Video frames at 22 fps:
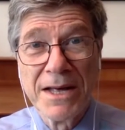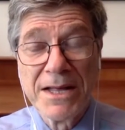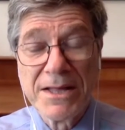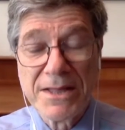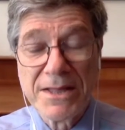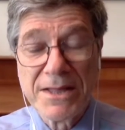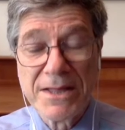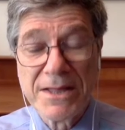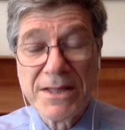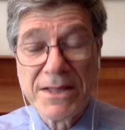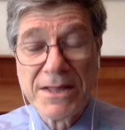
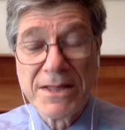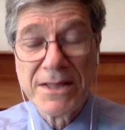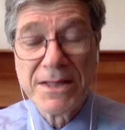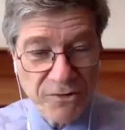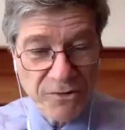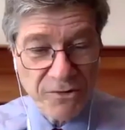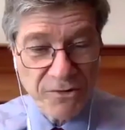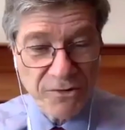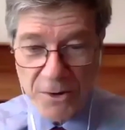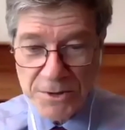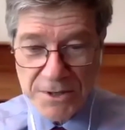that we
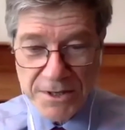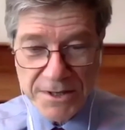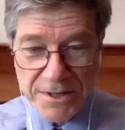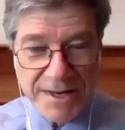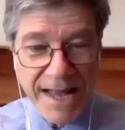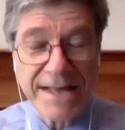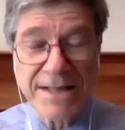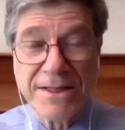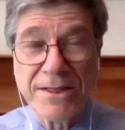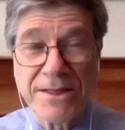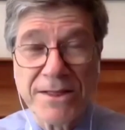start to
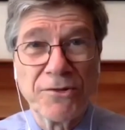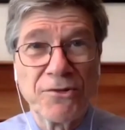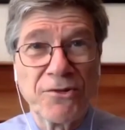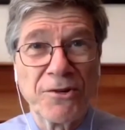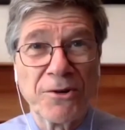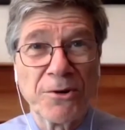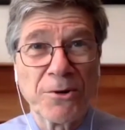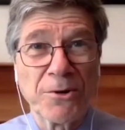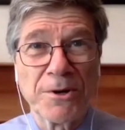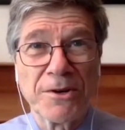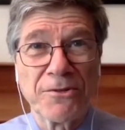take this
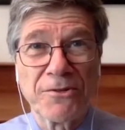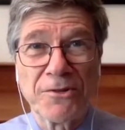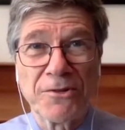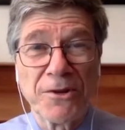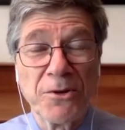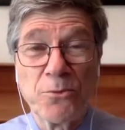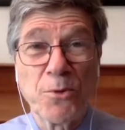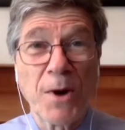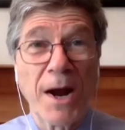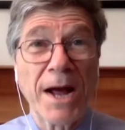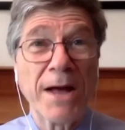
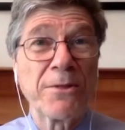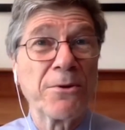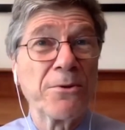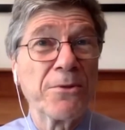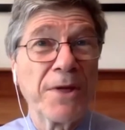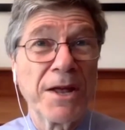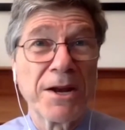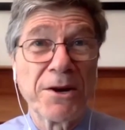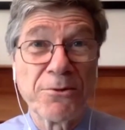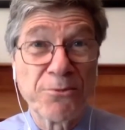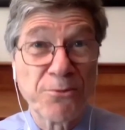seriously rather
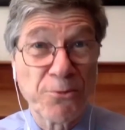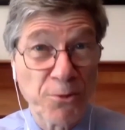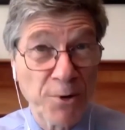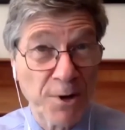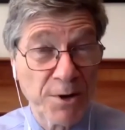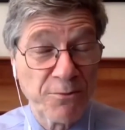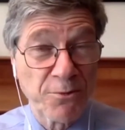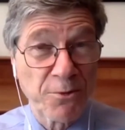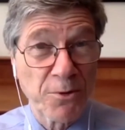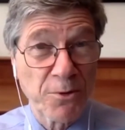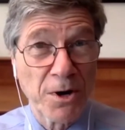than a
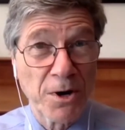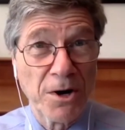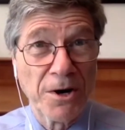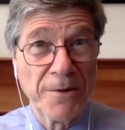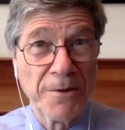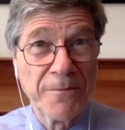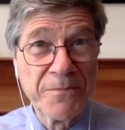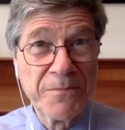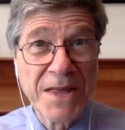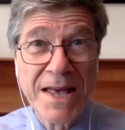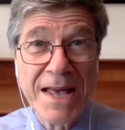
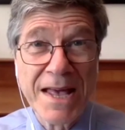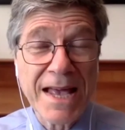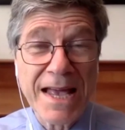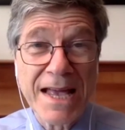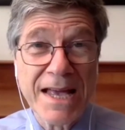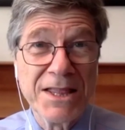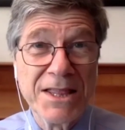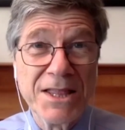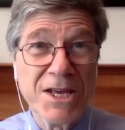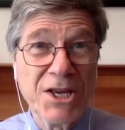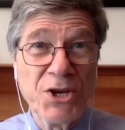free-for-all.
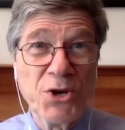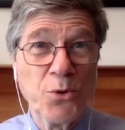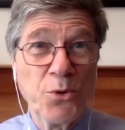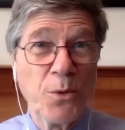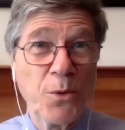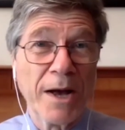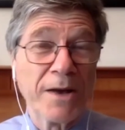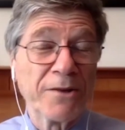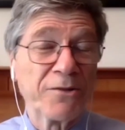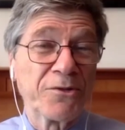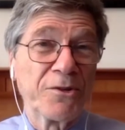In the
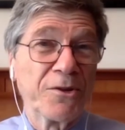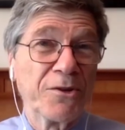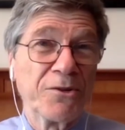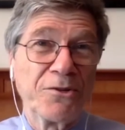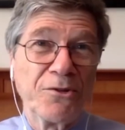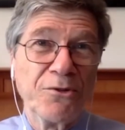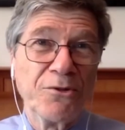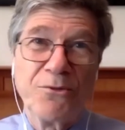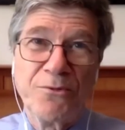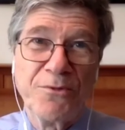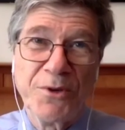US, this
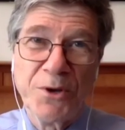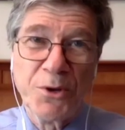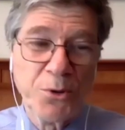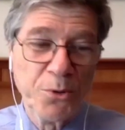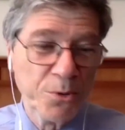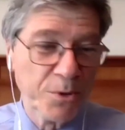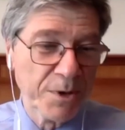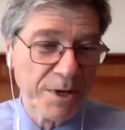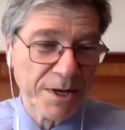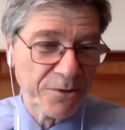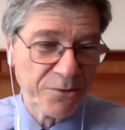is
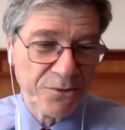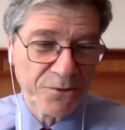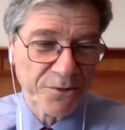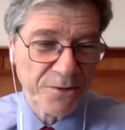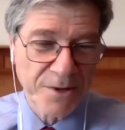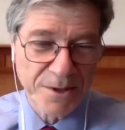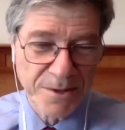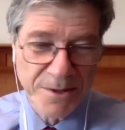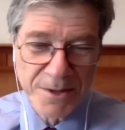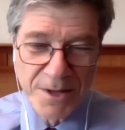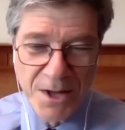viewed as
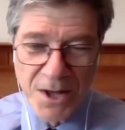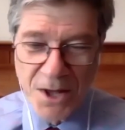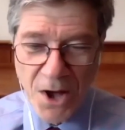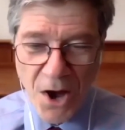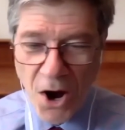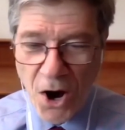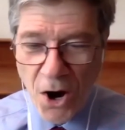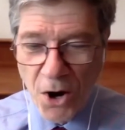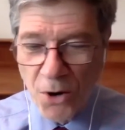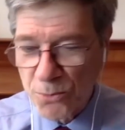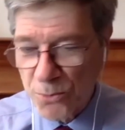
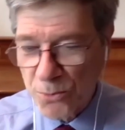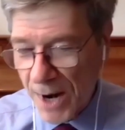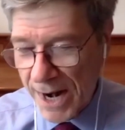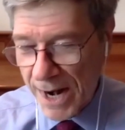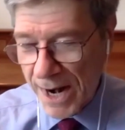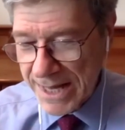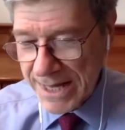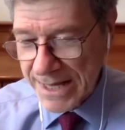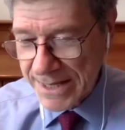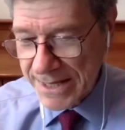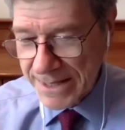
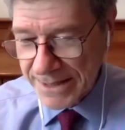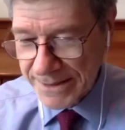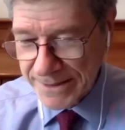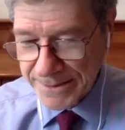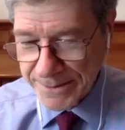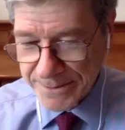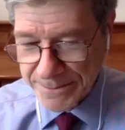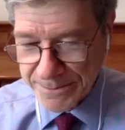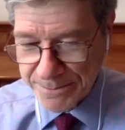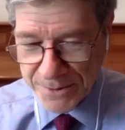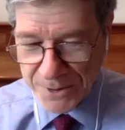
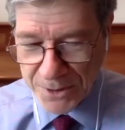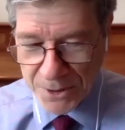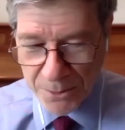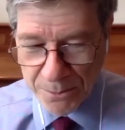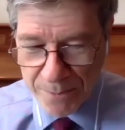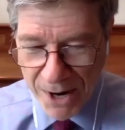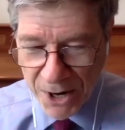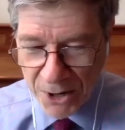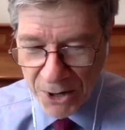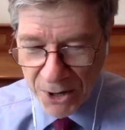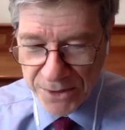already
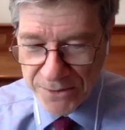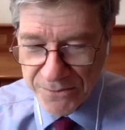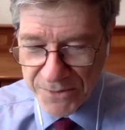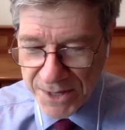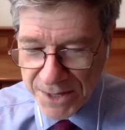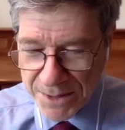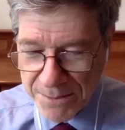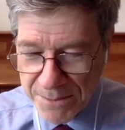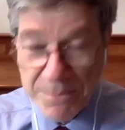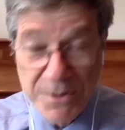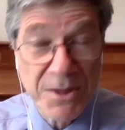part of
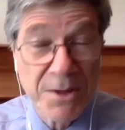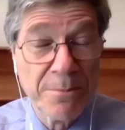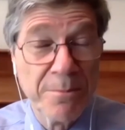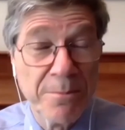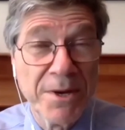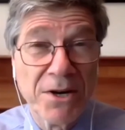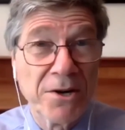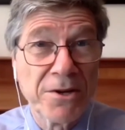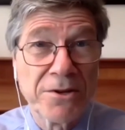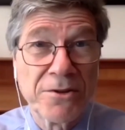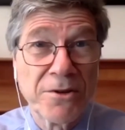the
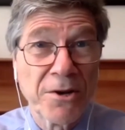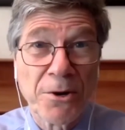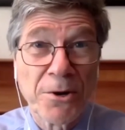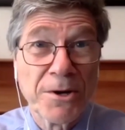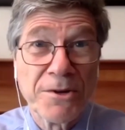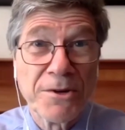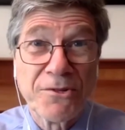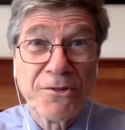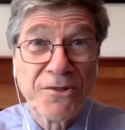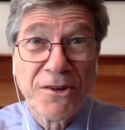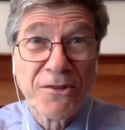military
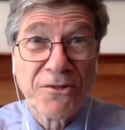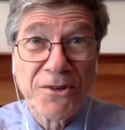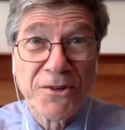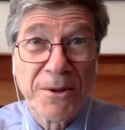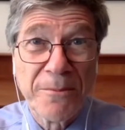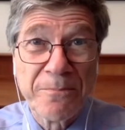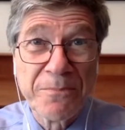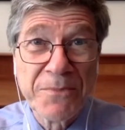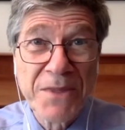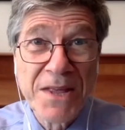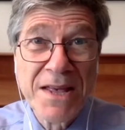
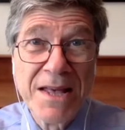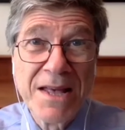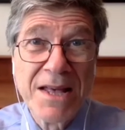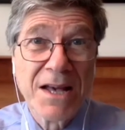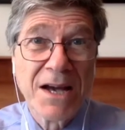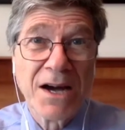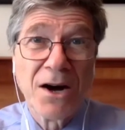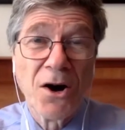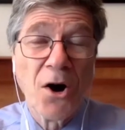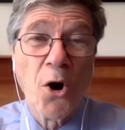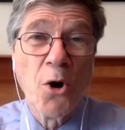system.
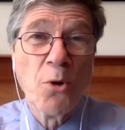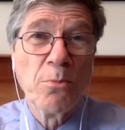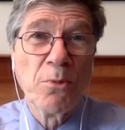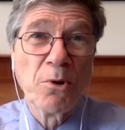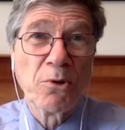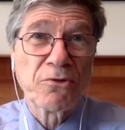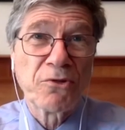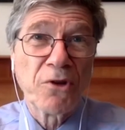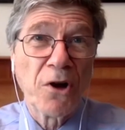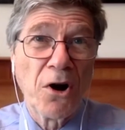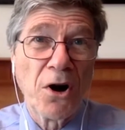
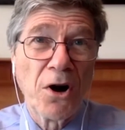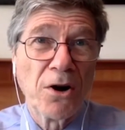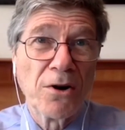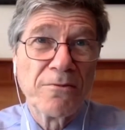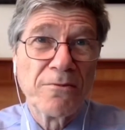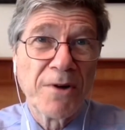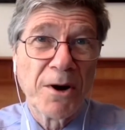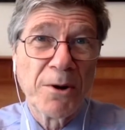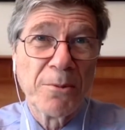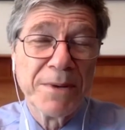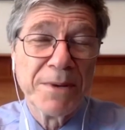Almost all
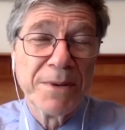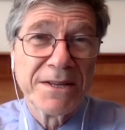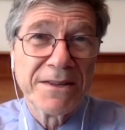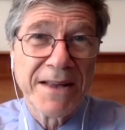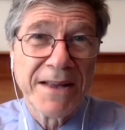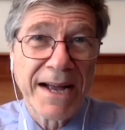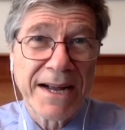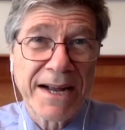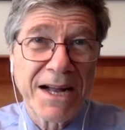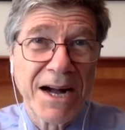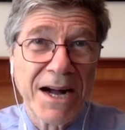of our big
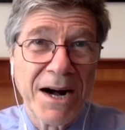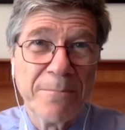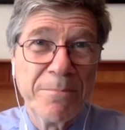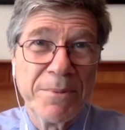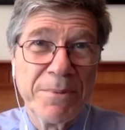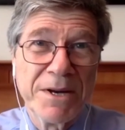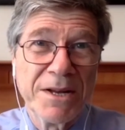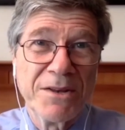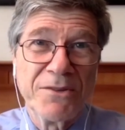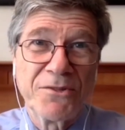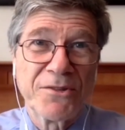tech
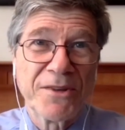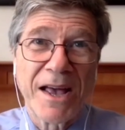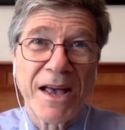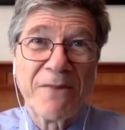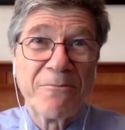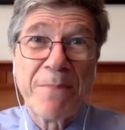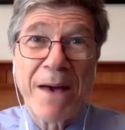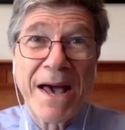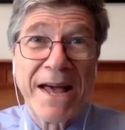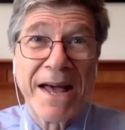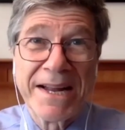companies
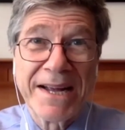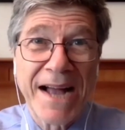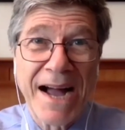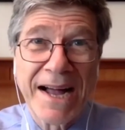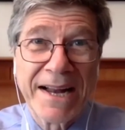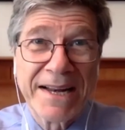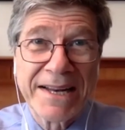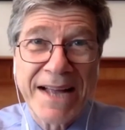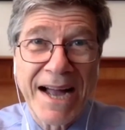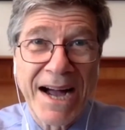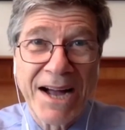have
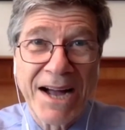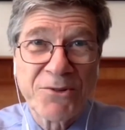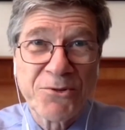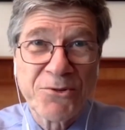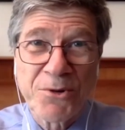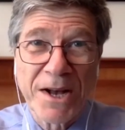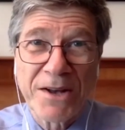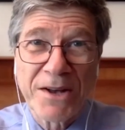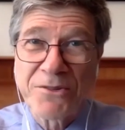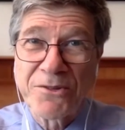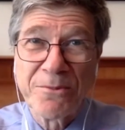Pentagon
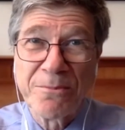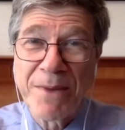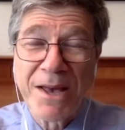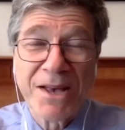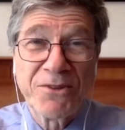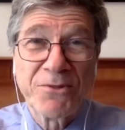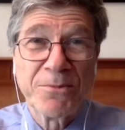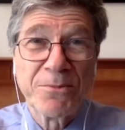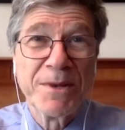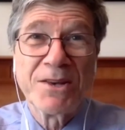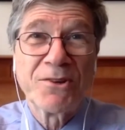contracts. It
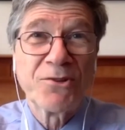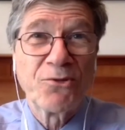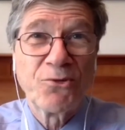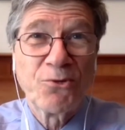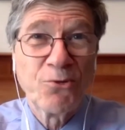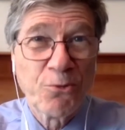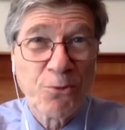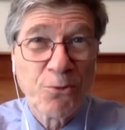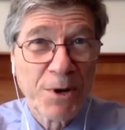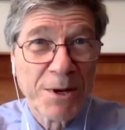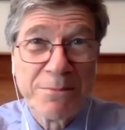makes me
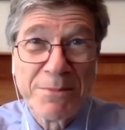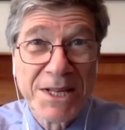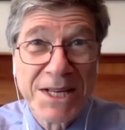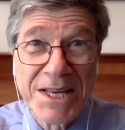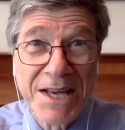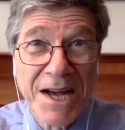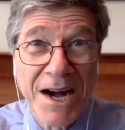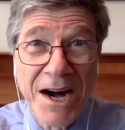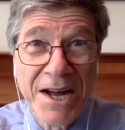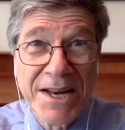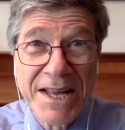
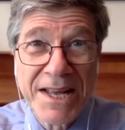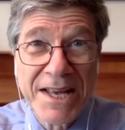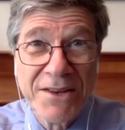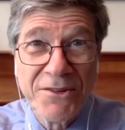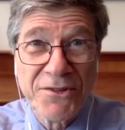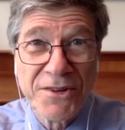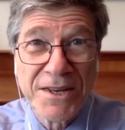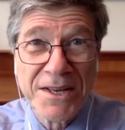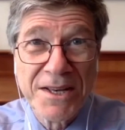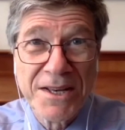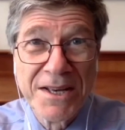extremely
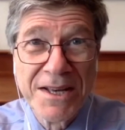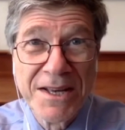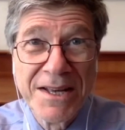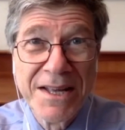uneasy.